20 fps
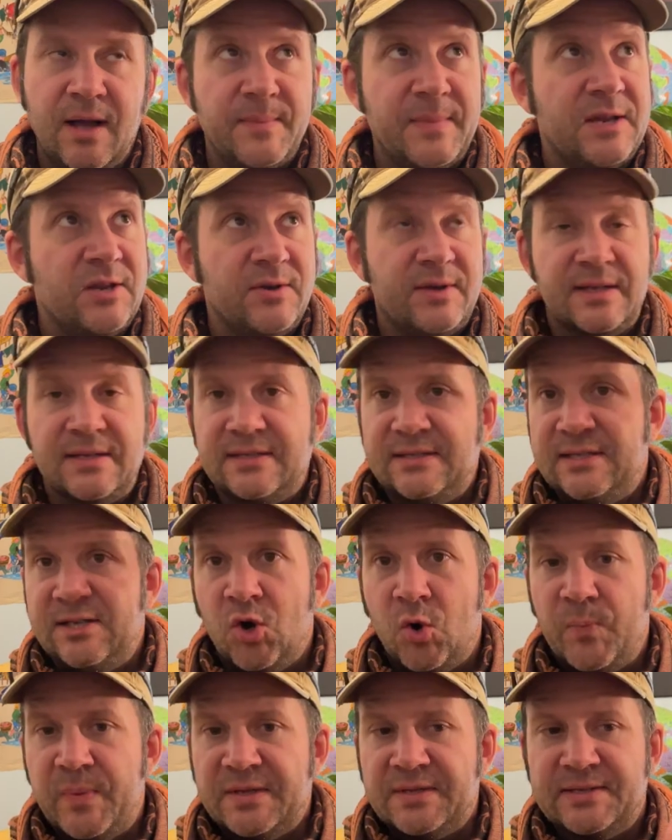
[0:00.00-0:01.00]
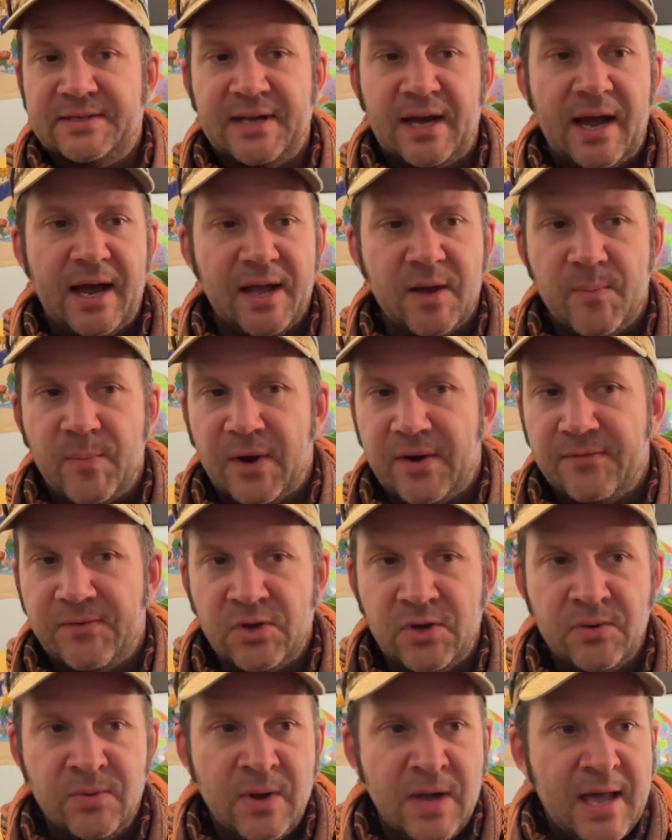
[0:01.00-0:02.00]
I mean, you can see open sky above
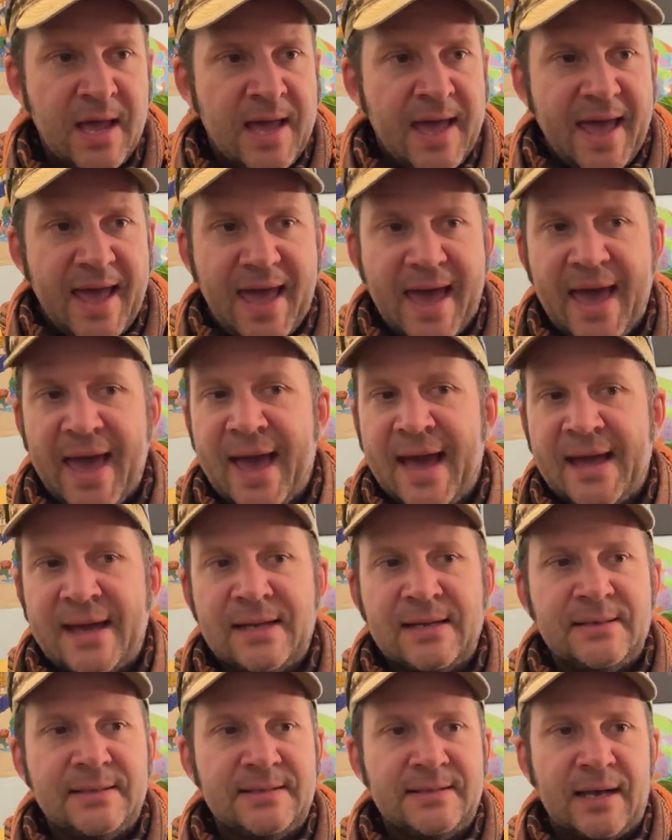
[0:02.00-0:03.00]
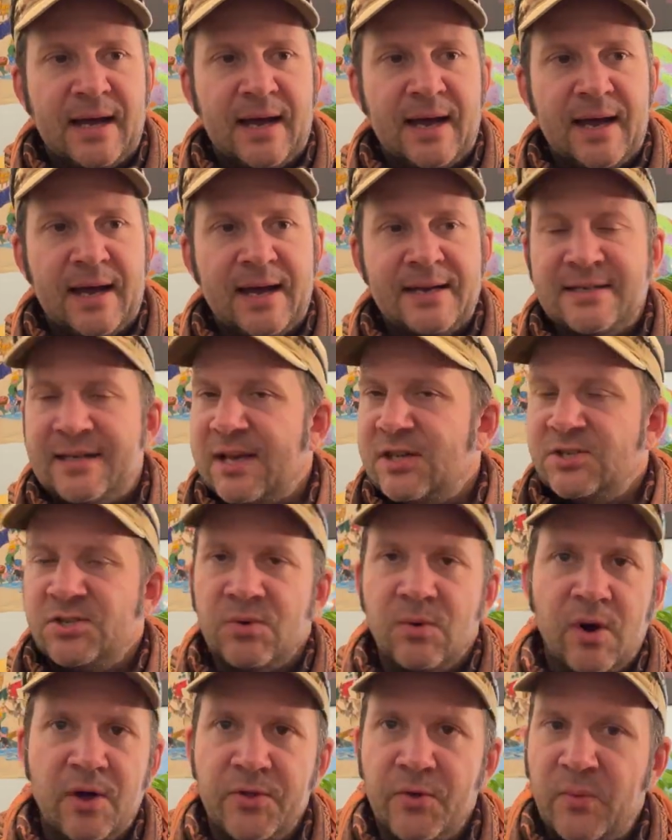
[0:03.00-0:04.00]
you, and uh, it
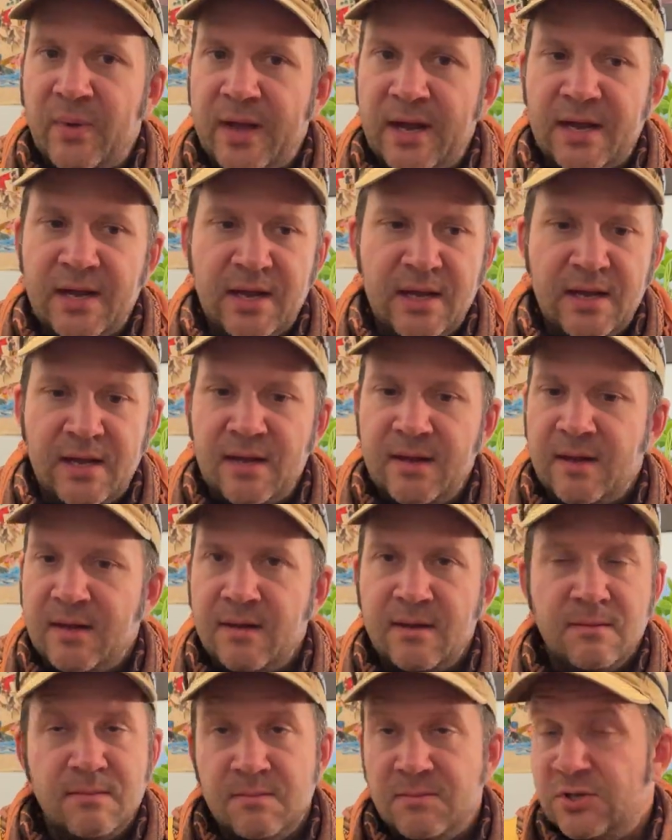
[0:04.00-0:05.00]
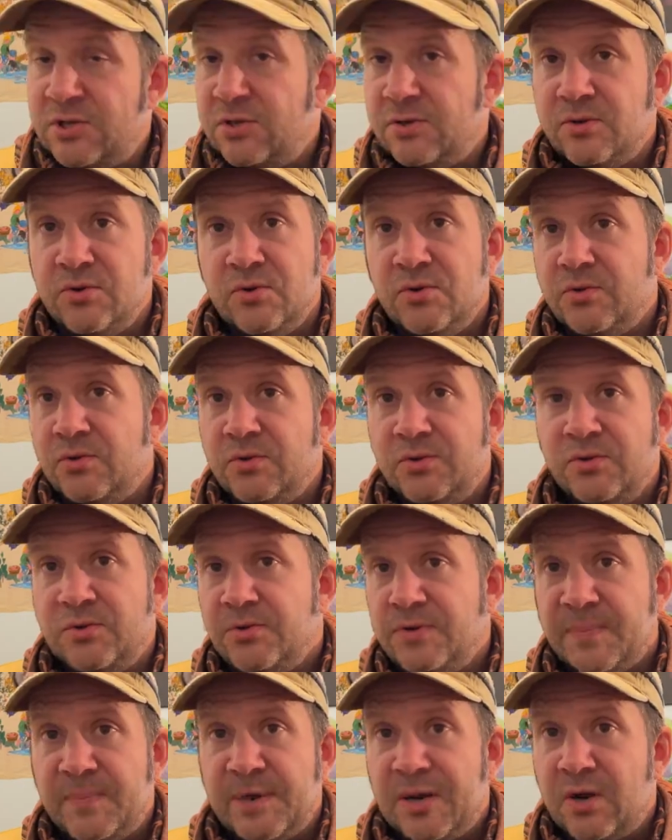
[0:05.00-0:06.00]
takes you all the way to
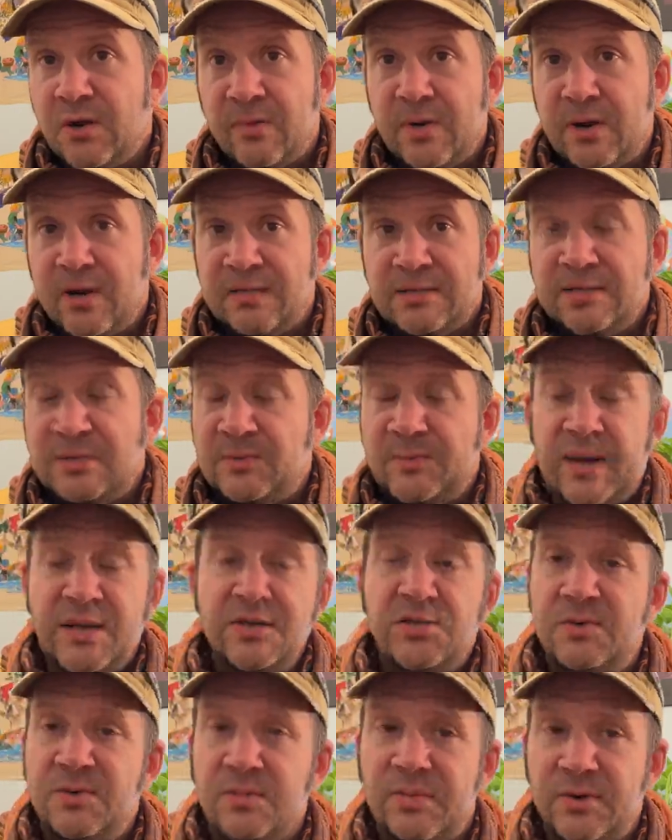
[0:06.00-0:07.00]
to the Pinawa Suspension